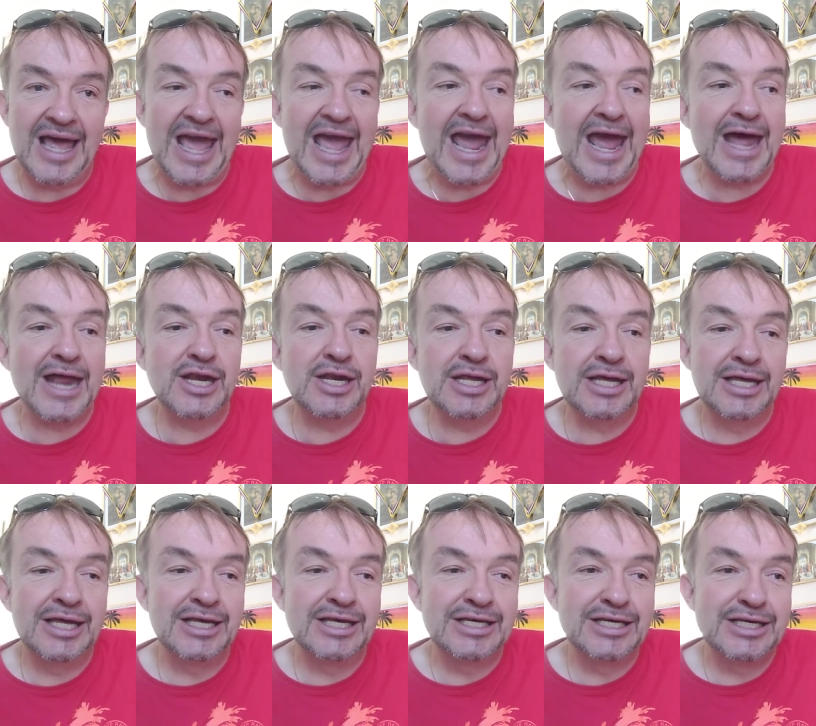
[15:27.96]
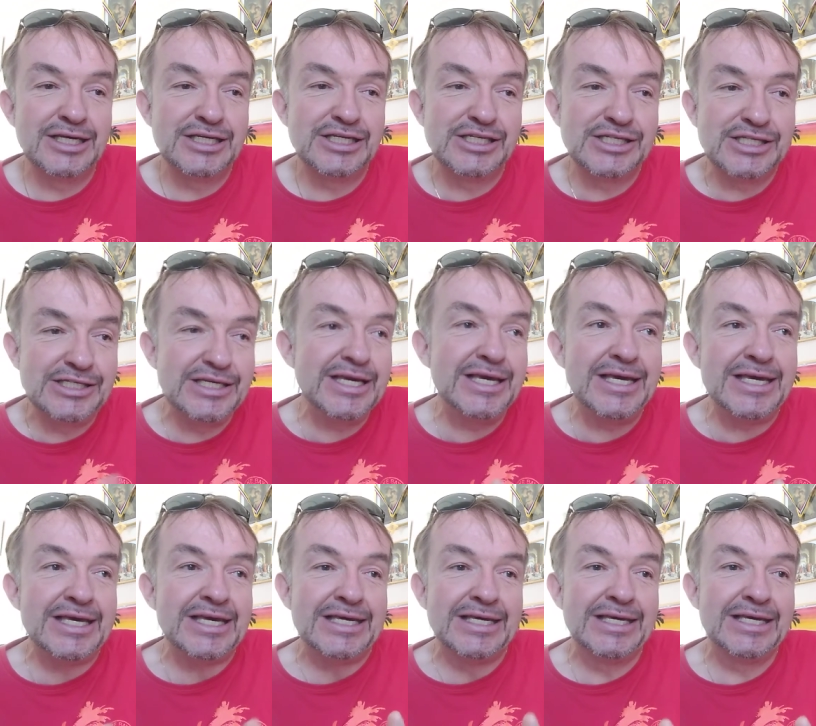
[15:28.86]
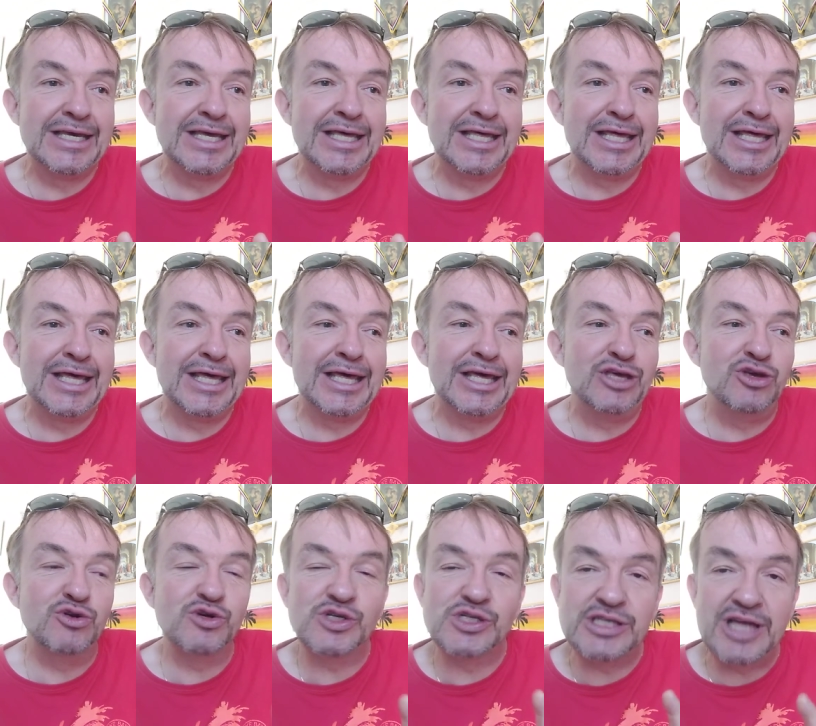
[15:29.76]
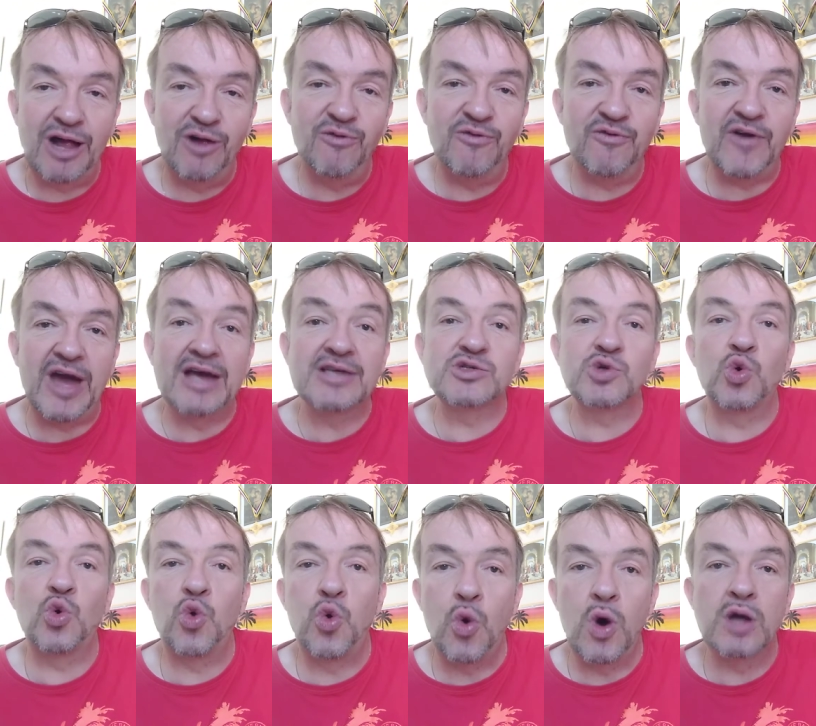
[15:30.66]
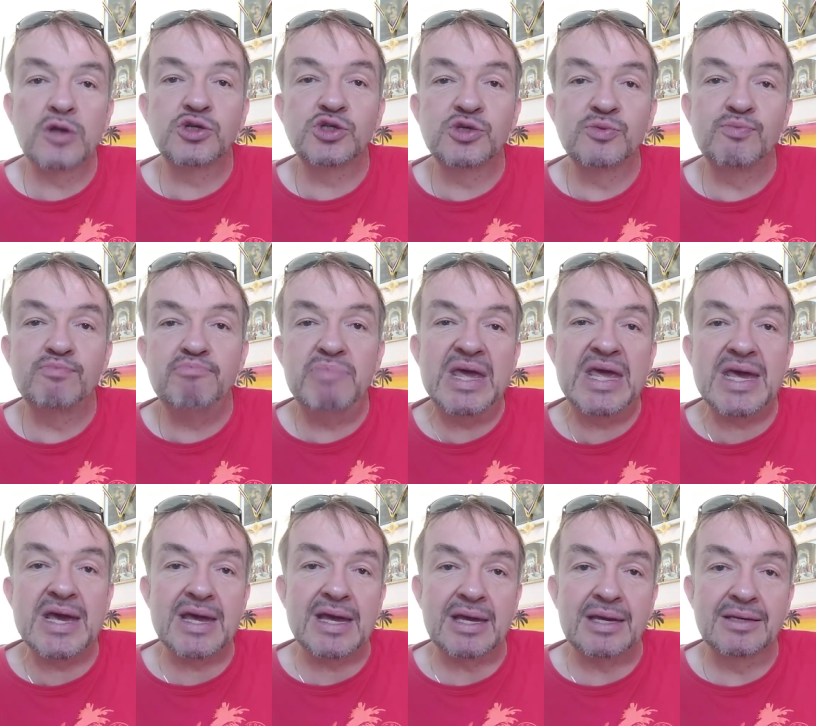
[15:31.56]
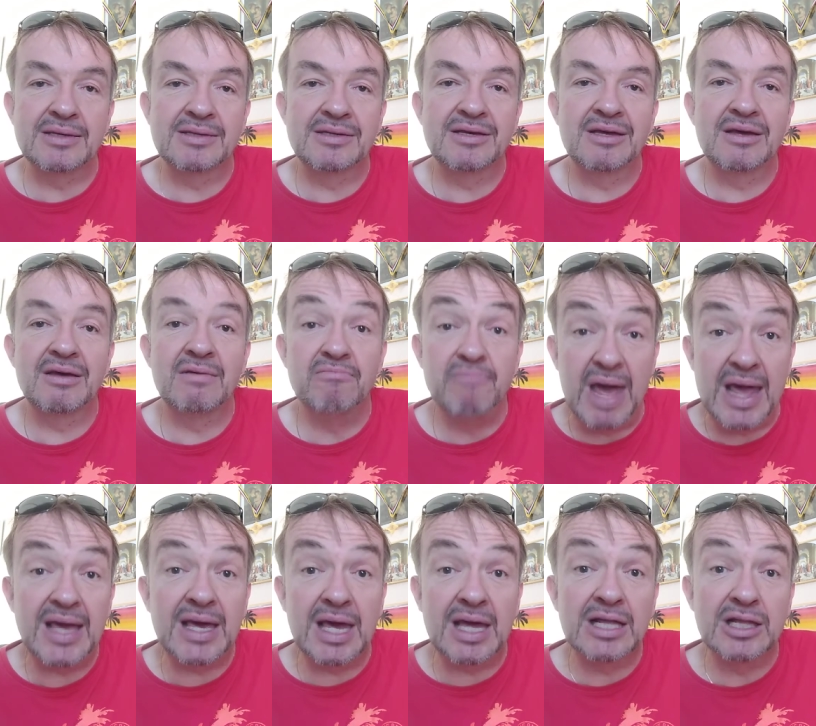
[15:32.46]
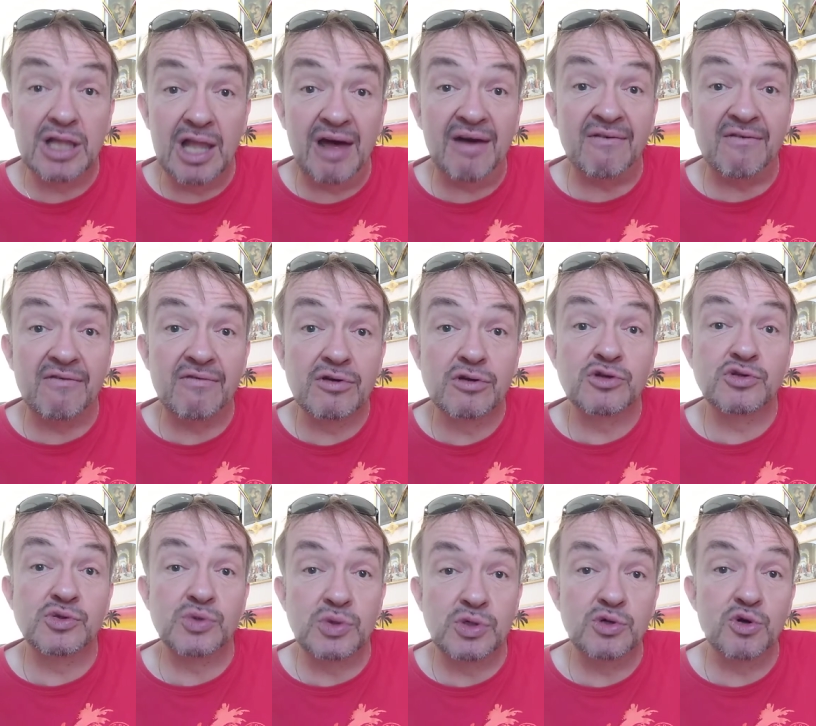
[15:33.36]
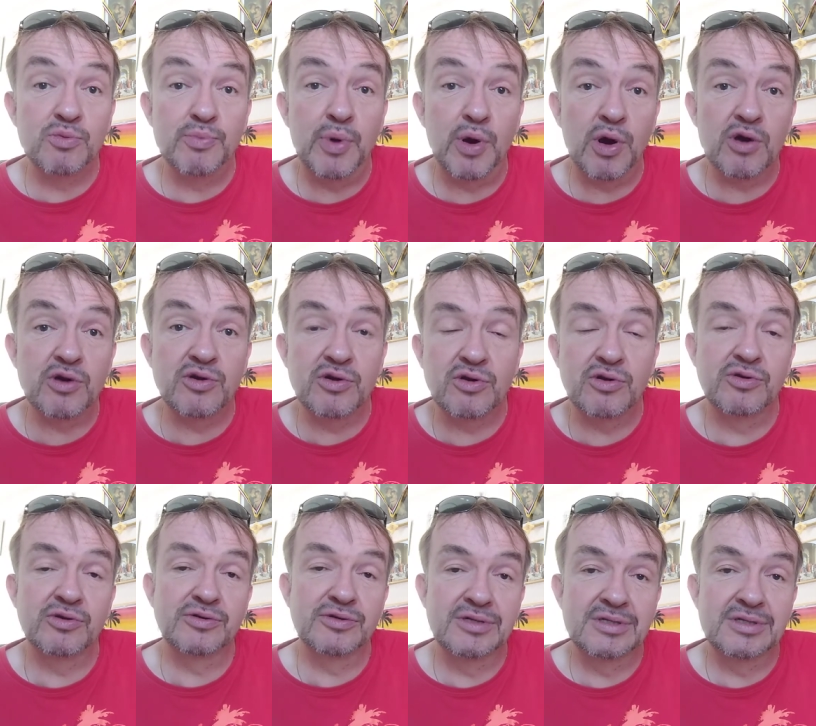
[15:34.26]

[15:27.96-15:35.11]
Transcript: and see yourself as a quantum being making love to your partner.